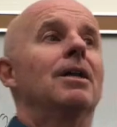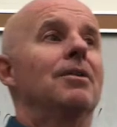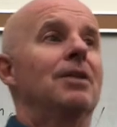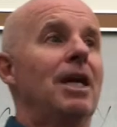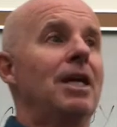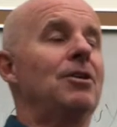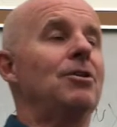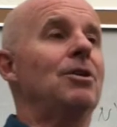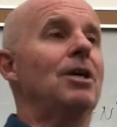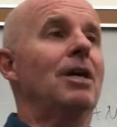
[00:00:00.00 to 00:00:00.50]

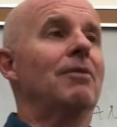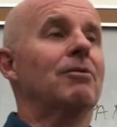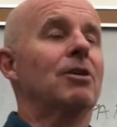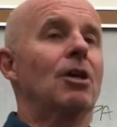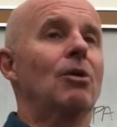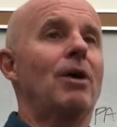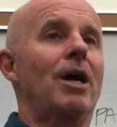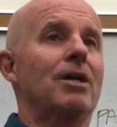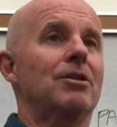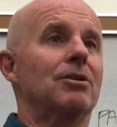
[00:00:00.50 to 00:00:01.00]
Then you have
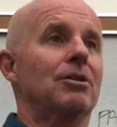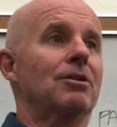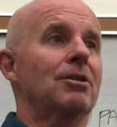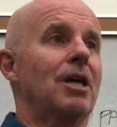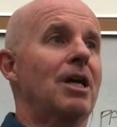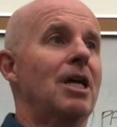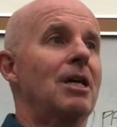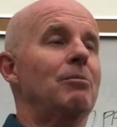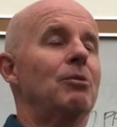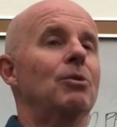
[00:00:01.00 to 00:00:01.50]
coaxial
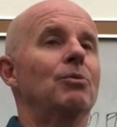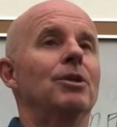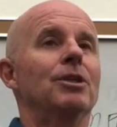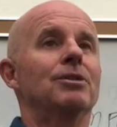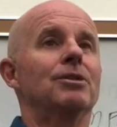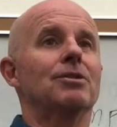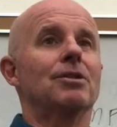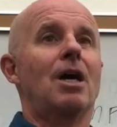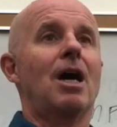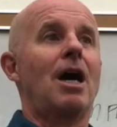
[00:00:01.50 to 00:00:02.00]
cable,
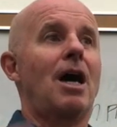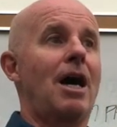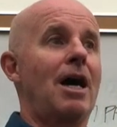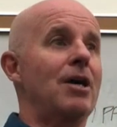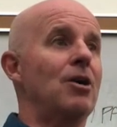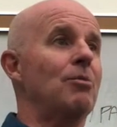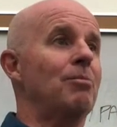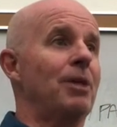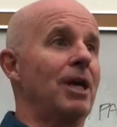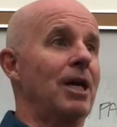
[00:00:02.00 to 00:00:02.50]
which is a
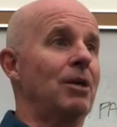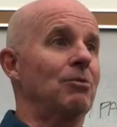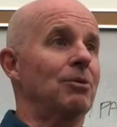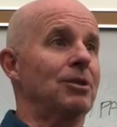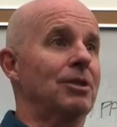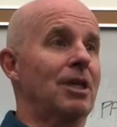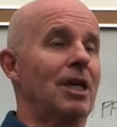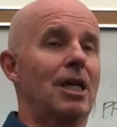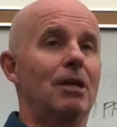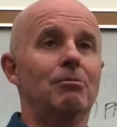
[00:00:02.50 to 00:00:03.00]
higher
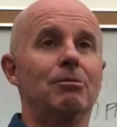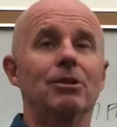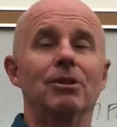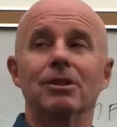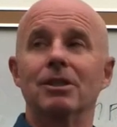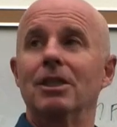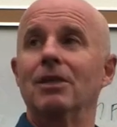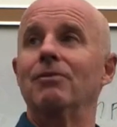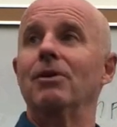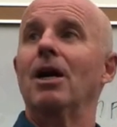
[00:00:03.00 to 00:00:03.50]
bandwidth cable. It
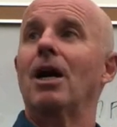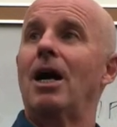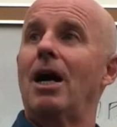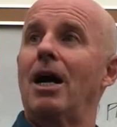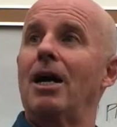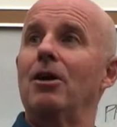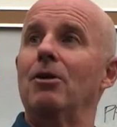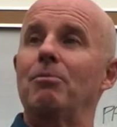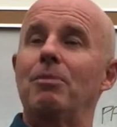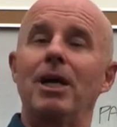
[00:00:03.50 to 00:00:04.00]
can give you a
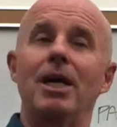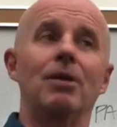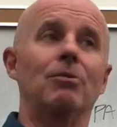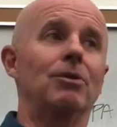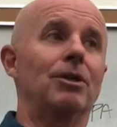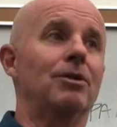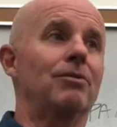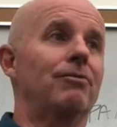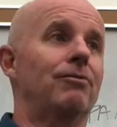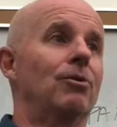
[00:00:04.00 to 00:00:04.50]
higher
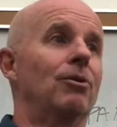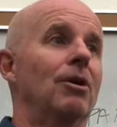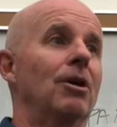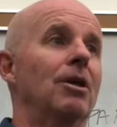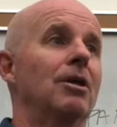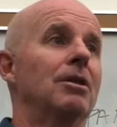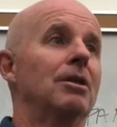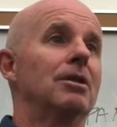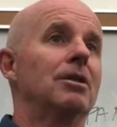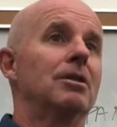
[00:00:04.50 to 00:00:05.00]
bandwidth for